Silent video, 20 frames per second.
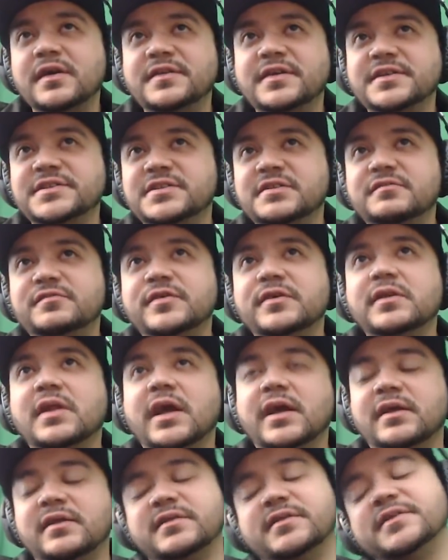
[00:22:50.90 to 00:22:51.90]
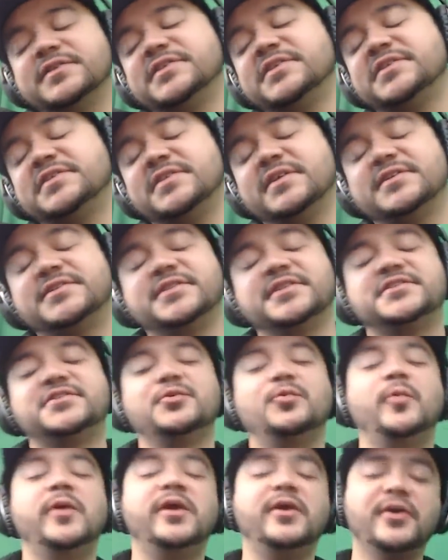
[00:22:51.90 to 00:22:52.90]
It doesn't feel like there's such
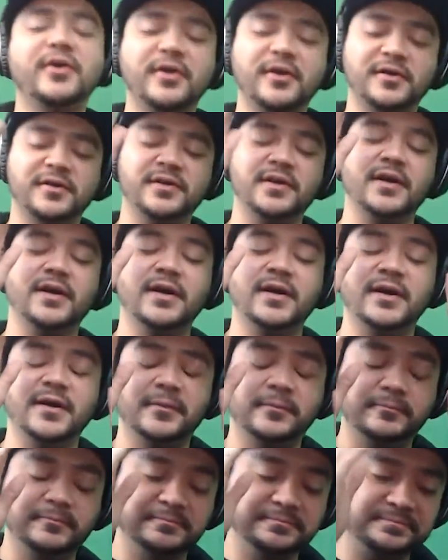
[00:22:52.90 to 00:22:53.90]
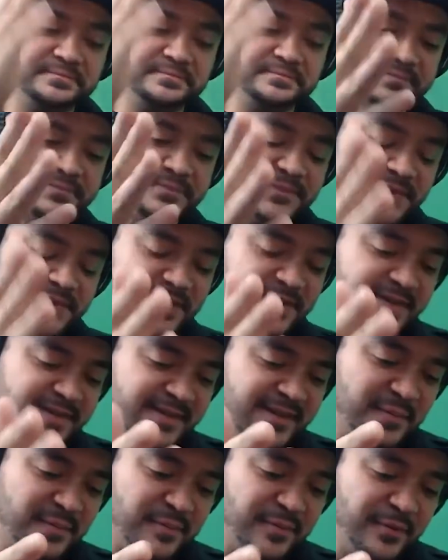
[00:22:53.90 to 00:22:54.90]
a weird
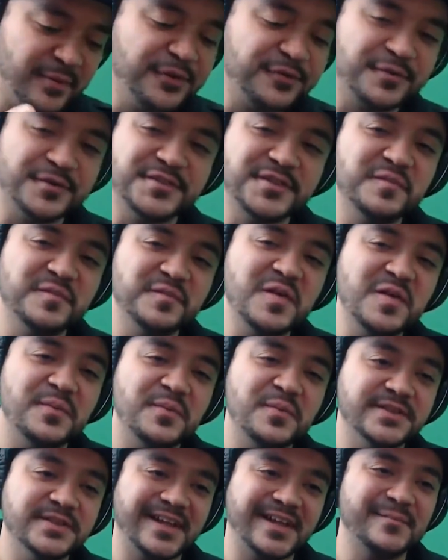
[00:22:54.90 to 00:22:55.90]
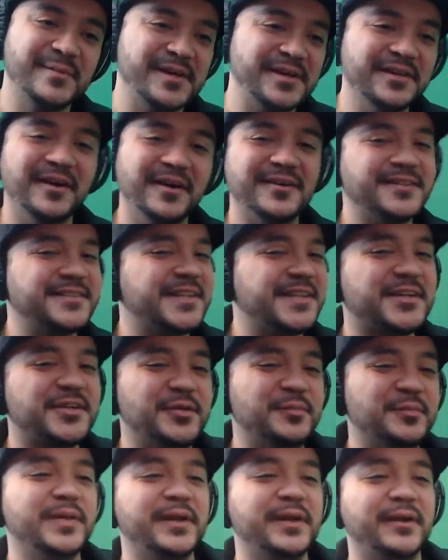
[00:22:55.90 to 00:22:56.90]
approach for some people. It's like, I'm a young
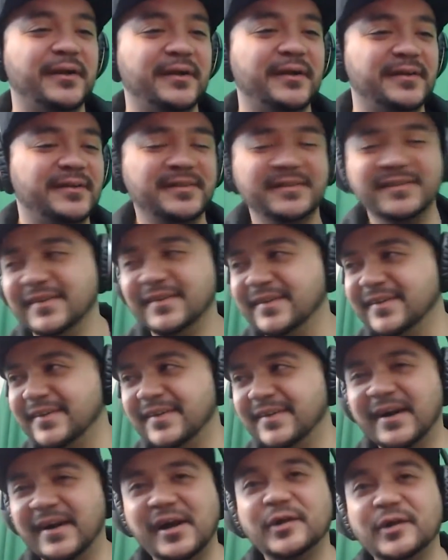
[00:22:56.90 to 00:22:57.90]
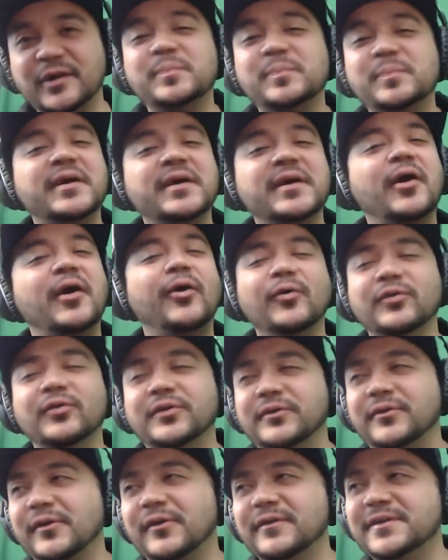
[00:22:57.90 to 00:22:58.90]
Zeku player. I only play
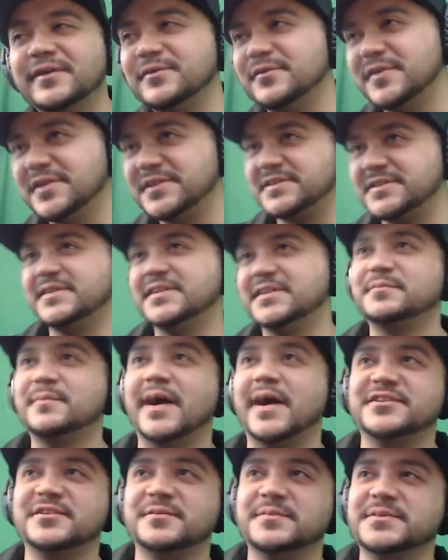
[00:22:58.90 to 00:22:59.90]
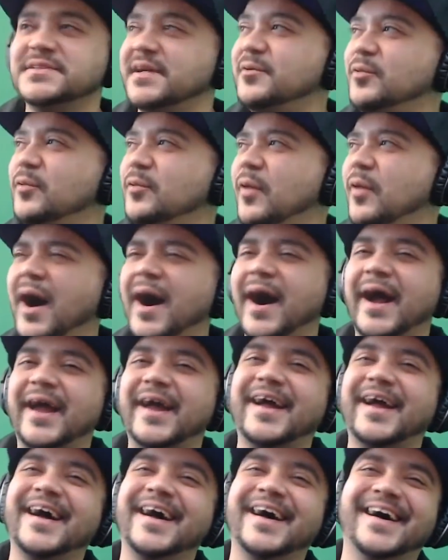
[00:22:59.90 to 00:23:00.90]
old, or only do this in this matchup. It's like, why?
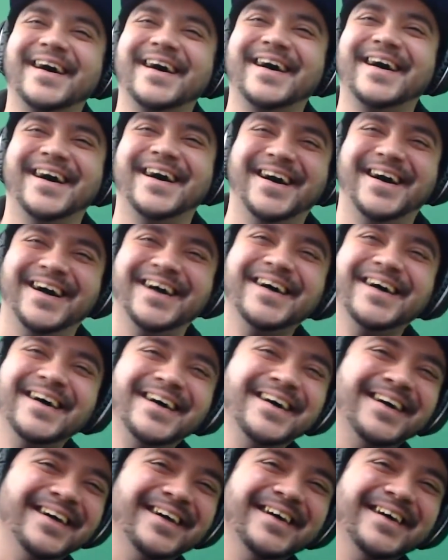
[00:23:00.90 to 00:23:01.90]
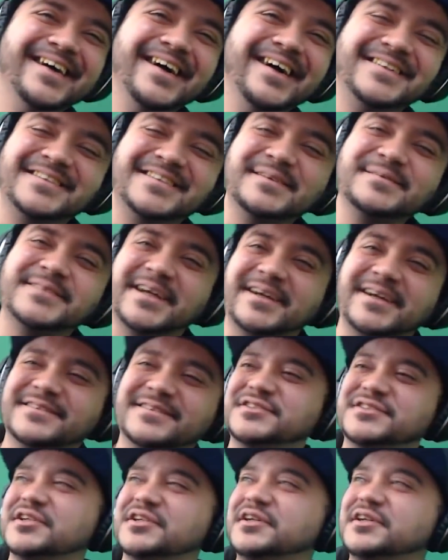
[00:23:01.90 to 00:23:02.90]
It seems like
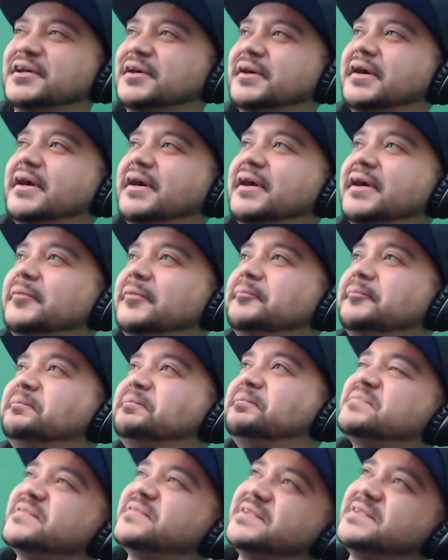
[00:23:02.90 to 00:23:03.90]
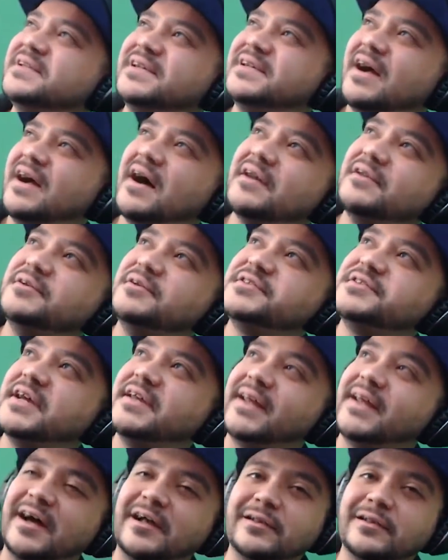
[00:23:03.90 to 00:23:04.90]
such a how do you say,
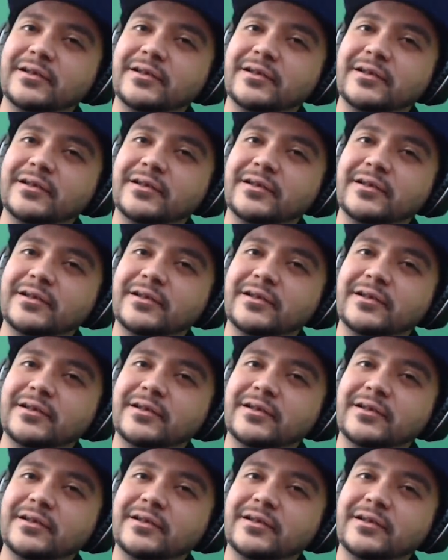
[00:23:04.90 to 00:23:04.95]
like a